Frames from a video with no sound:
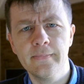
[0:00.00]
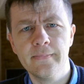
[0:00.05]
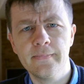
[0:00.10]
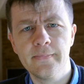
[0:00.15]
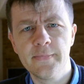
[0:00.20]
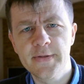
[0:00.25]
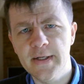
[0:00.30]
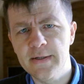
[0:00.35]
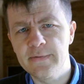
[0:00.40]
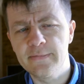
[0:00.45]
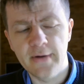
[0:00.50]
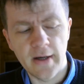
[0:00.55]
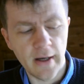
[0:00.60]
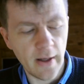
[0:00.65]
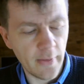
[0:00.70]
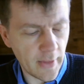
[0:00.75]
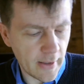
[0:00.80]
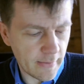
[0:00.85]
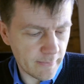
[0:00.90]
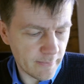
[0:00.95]
Said
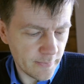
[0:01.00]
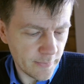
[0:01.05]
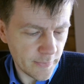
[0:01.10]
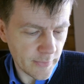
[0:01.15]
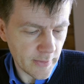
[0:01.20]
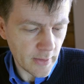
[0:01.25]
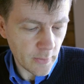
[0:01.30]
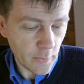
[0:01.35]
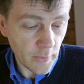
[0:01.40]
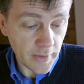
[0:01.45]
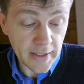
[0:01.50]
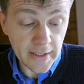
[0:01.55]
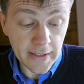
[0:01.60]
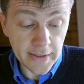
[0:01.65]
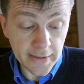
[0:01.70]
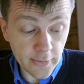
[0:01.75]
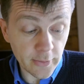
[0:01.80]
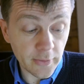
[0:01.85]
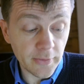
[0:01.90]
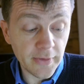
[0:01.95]
father, when he
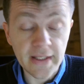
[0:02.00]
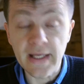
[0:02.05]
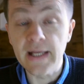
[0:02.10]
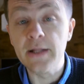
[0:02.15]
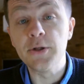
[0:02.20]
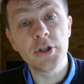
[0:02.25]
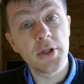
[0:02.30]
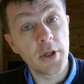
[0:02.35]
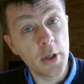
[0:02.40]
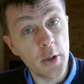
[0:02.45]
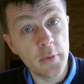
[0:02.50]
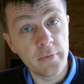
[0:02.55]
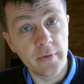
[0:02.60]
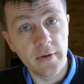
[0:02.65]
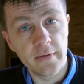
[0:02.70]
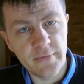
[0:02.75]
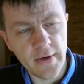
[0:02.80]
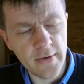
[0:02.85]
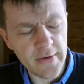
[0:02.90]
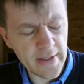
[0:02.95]
had looked the engine
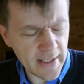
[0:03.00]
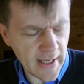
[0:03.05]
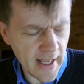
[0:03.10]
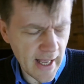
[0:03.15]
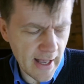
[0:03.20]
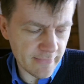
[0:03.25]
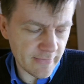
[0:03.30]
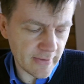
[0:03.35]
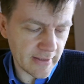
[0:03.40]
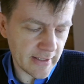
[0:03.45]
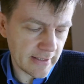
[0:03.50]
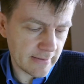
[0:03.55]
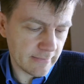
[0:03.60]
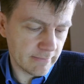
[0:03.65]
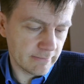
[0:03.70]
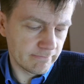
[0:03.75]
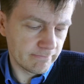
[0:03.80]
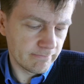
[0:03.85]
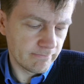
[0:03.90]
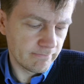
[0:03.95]
over very carefully.
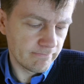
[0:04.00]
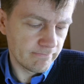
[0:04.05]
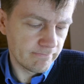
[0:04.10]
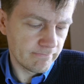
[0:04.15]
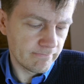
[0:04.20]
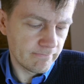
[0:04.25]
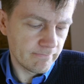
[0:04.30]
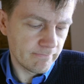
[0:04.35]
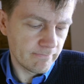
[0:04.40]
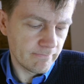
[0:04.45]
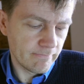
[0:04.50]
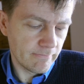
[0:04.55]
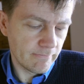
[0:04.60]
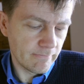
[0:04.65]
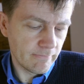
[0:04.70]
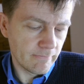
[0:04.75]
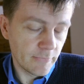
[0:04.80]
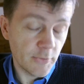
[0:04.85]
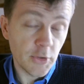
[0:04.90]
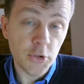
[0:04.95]

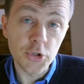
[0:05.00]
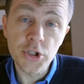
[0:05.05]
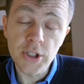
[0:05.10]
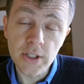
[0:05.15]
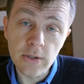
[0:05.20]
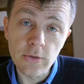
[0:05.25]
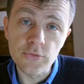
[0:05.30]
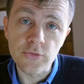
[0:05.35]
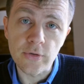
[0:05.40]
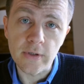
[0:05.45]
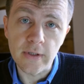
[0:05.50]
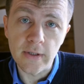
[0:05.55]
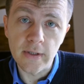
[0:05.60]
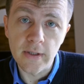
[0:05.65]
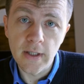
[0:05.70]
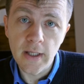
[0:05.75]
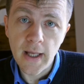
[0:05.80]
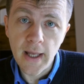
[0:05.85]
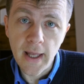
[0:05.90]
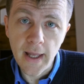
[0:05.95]
The children
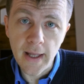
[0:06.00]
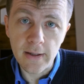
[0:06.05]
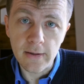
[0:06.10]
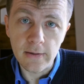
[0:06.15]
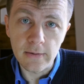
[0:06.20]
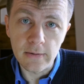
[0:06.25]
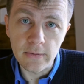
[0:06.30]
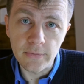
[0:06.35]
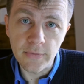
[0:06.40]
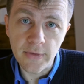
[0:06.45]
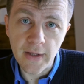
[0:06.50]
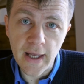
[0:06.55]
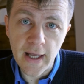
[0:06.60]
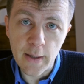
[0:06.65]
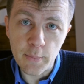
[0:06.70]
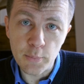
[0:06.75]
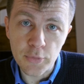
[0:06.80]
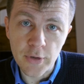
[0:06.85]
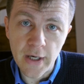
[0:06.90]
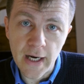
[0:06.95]
held their
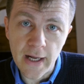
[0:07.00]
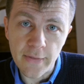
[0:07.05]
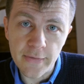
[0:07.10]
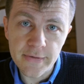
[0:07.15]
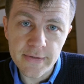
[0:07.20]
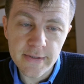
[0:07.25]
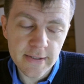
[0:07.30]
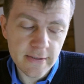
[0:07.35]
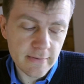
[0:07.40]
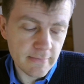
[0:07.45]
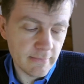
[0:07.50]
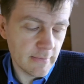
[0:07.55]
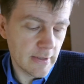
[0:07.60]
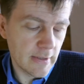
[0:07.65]
breaths.